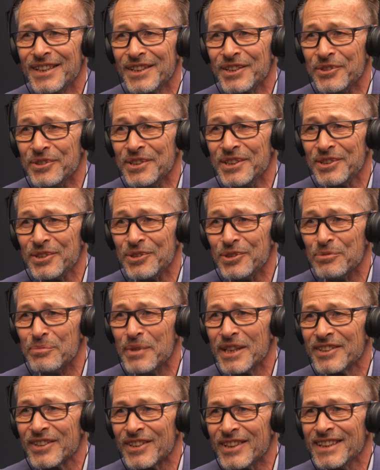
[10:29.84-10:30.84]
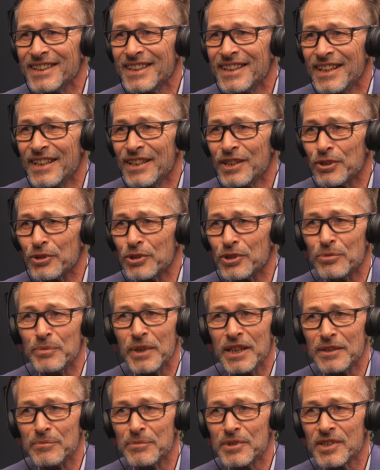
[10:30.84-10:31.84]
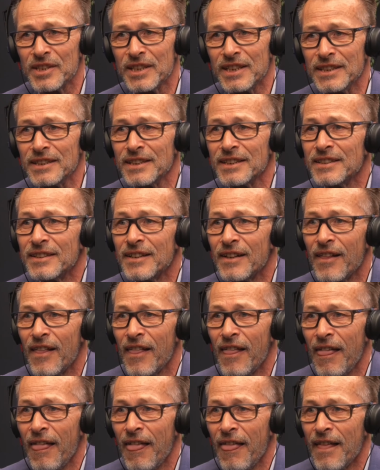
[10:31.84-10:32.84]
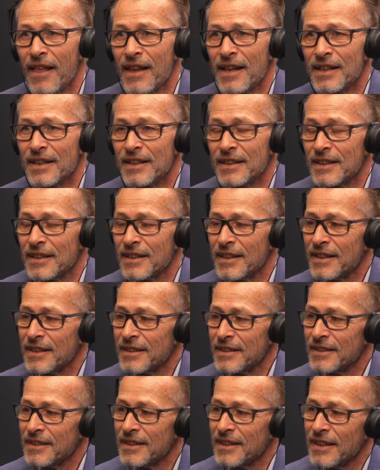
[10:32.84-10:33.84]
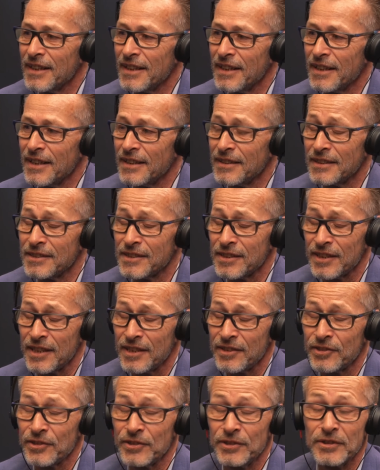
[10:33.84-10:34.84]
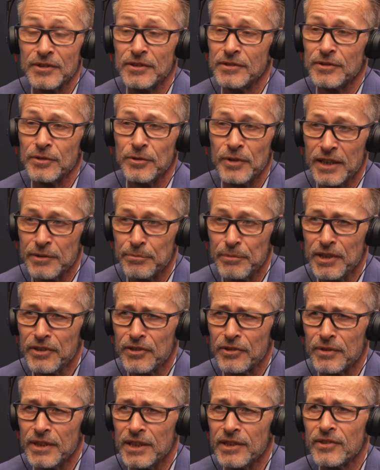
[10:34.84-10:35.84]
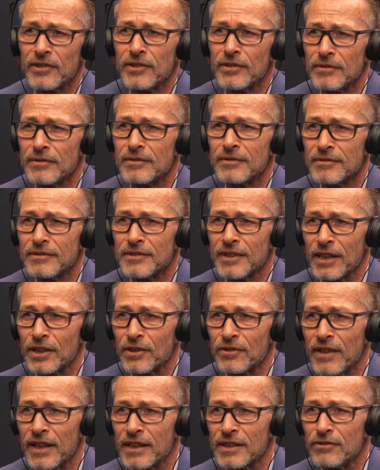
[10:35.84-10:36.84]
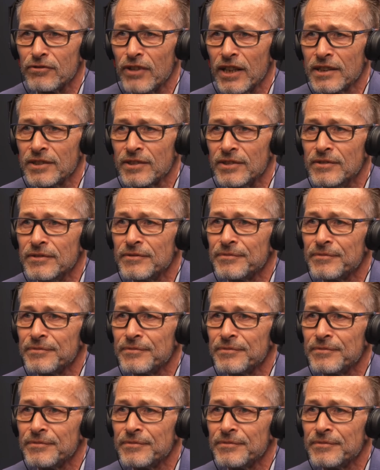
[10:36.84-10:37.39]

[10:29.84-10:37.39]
you need to do better or you made a mistake. Yeah. And uh, and as said, you you admit to it, take corrective action.